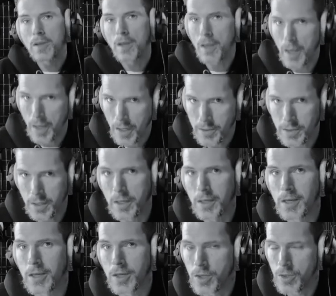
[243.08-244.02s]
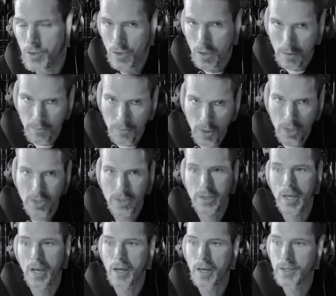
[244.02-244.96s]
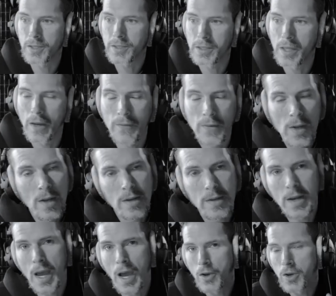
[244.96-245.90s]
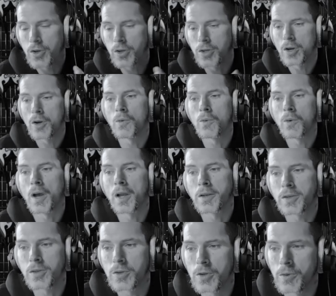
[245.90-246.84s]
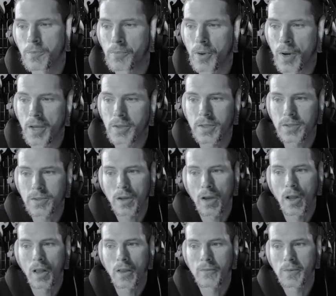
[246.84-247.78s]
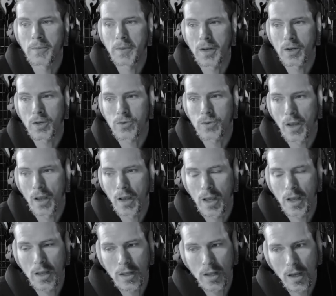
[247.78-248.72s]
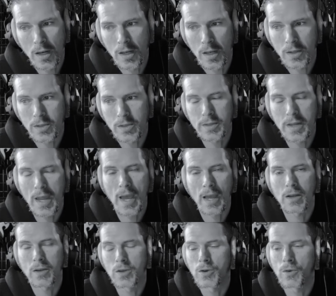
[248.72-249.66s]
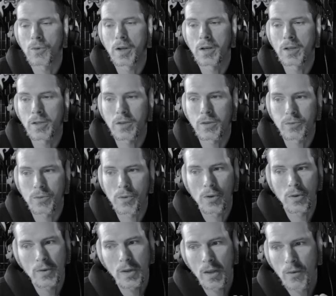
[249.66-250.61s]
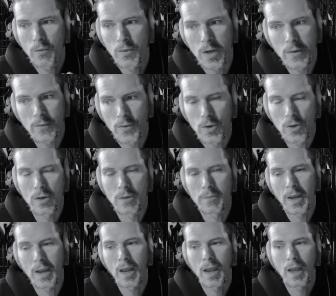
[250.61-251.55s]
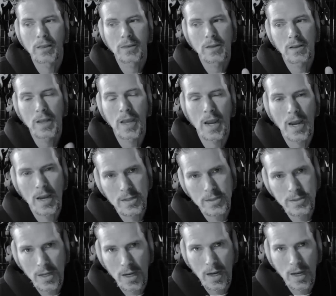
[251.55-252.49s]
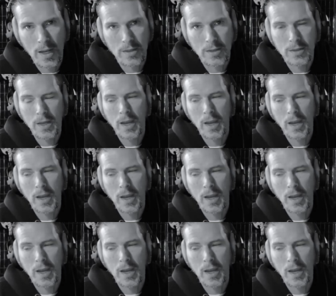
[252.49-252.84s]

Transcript: like I said, EQ, compression, that kind of stuff. Now you don't want to process all of them in a stack. You don't want to throw reverb and delays and